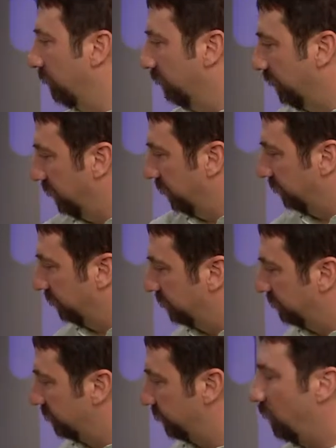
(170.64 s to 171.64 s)
or his
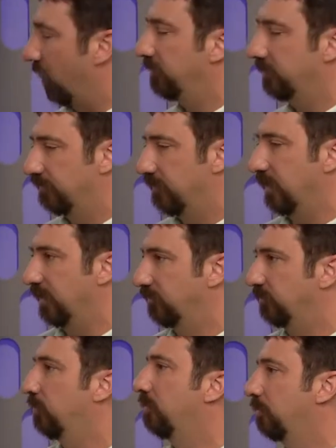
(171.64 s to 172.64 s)
smart
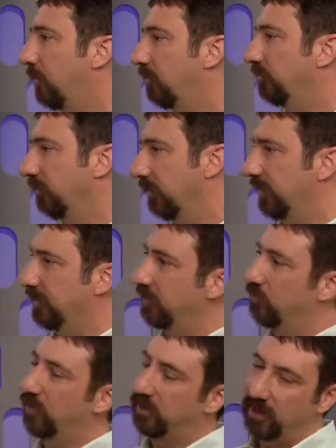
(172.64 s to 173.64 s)
device personally, and
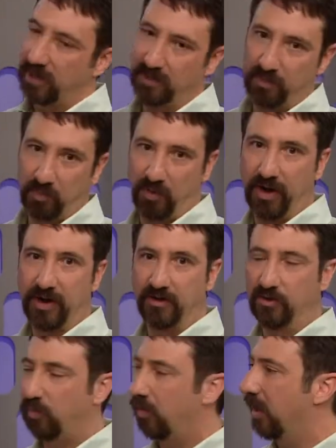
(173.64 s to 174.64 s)
then we get on a brand
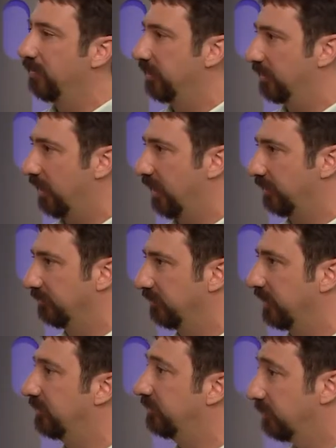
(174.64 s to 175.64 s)
new private line. So
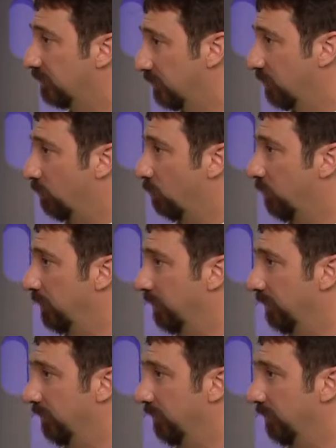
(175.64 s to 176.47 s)
that's one of the